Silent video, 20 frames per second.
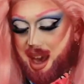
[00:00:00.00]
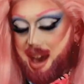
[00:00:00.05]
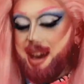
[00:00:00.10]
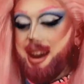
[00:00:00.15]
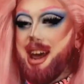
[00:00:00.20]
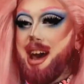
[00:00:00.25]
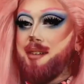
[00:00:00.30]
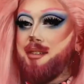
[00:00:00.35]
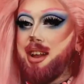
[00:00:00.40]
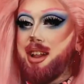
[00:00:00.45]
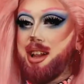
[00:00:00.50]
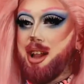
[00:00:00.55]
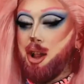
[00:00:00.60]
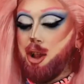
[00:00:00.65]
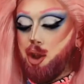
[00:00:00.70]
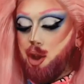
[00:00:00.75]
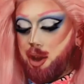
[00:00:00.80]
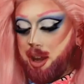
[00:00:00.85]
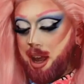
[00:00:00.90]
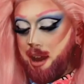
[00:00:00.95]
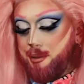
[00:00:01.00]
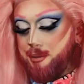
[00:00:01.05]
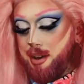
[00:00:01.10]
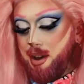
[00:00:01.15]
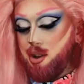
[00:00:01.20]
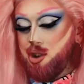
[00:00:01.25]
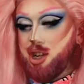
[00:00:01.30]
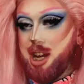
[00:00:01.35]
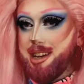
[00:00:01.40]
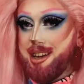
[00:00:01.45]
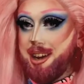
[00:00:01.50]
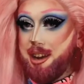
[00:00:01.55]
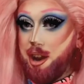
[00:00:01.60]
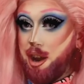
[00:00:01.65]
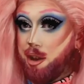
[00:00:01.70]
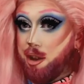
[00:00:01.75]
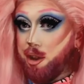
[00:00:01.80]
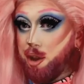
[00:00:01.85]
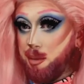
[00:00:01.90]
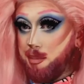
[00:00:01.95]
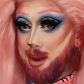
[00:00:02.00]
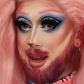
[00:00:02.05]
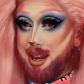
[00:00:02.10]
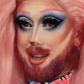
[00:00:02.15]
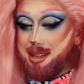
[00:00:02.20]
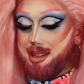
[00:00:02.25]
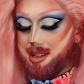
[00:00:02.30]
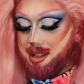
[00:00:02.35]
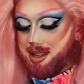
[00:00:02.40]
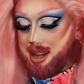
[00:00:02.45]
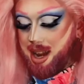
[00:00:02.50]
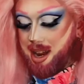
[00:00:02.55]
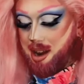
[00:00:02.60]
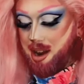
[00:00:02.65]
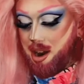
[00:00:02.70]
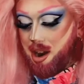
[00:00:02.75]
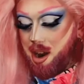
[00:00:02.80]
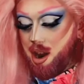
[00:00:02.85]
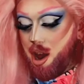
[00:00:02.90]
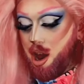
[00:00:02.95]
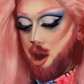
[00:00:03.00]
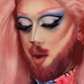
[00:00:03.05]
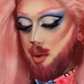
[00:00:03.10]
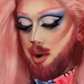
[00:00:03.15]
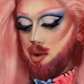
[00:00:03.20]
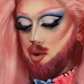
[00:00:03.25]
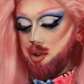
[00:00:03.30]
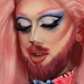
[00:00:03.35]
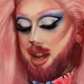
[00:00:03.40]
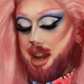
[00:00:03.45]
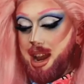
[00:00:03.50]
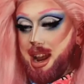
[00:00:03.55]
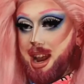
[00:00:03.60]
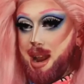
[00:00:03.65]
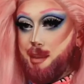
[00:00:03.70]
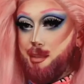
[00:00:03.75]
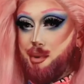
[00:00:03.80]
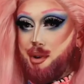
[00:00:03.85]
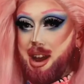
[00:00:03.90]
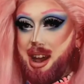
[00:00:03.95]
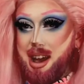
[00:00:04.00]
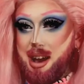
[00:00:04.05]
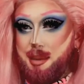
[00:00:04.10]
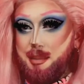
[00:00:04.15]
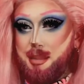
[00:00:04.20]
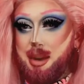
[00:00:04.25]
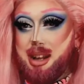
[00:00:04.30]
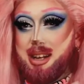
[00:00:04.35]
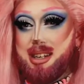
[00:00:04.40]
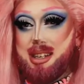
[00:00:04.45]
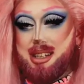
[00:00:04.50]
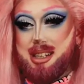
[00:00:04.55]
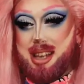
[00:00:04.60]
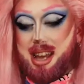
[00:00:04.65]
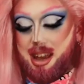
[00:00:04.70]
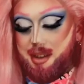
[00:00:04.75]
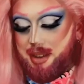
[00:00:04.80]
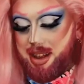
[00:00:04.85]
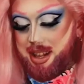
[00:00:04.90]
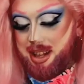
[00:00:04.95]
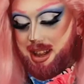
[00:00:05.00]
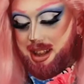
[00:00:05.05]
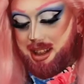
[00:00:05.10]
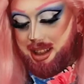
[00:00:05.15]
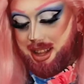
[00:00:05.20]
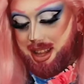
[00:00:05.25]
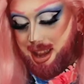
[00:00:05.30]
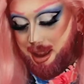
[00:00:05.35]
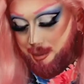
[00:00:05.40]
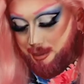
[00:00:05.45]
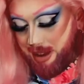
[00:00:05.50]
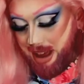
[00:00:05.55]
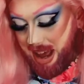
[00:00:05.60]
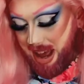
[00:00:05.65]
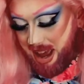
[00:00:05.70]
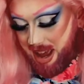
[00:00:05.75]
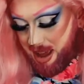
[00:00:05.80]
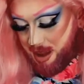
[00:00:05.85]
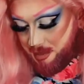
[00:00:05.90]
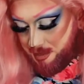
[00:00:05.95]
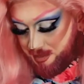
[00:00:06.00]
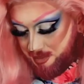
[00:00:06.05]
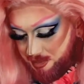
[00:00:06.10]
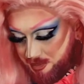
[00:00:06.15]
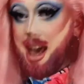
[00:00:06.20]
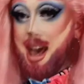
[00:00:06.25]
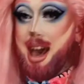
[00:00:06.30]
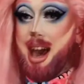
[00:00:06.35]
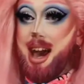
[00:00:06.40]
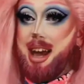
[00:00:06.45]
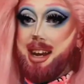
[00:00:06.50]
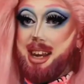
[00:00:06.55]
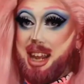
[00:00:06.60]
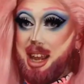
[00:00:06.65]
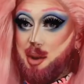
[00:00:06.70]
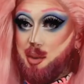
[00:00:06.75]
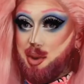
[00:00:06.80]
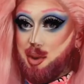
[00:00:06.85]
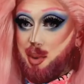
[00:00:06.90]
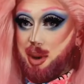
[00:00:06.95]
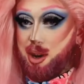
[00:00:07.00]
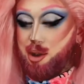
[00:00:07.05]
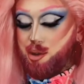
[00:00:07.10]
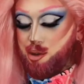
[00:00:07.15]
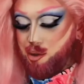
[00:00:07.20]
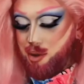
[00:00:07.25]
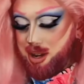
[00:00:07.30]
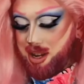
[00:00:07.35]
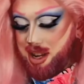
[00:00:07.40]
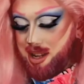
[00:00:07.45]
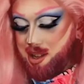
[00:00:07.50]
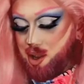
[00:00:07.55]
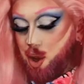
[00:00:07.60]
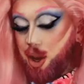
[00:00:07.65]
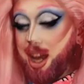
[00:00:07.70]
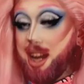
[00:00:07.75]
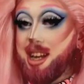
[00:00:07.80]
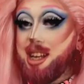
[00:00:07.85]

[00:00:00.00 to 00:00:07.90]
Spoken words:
And having a little look, I found she had another look by this designer, which was Abraham David Levi. And he was the one who's created this look, and